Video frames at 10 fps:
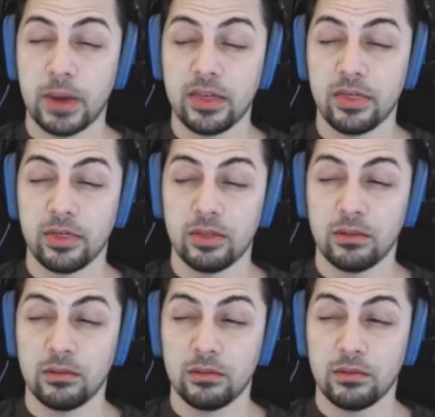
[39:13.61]

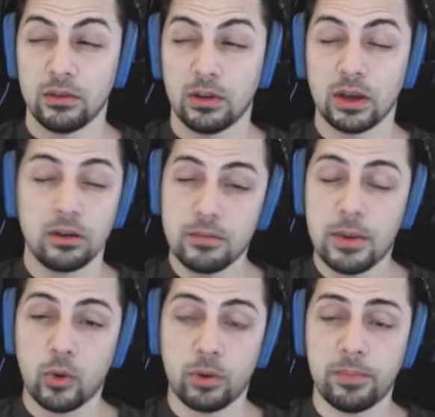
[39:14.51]
I don't
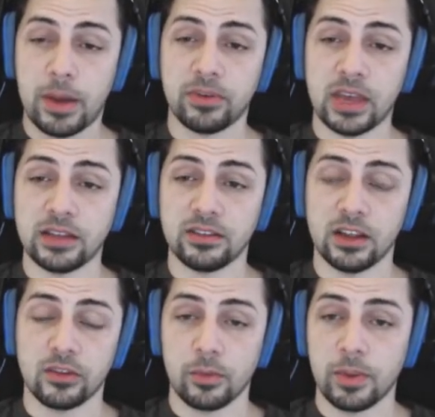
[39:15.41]
remember what PEP8
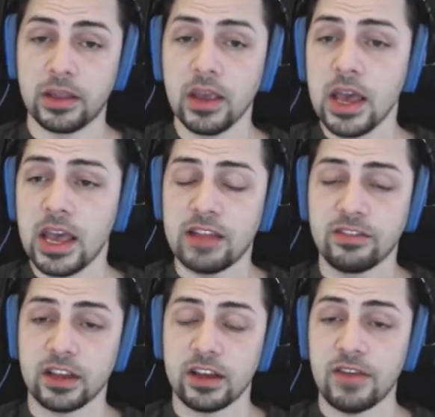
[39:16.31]
stands for, but
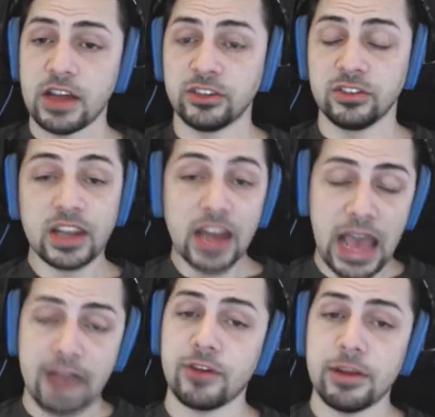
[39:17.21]
it's the conventions that
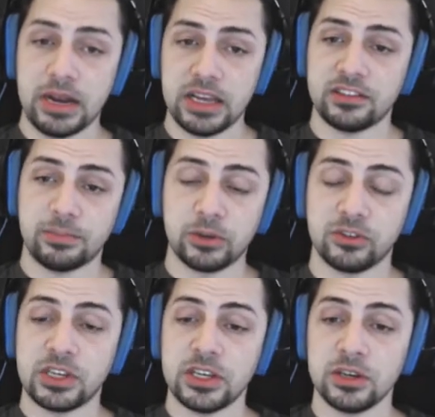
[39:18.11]
everybody is
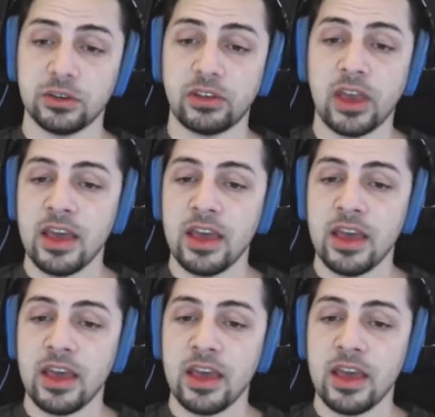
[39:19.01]
supposed to use.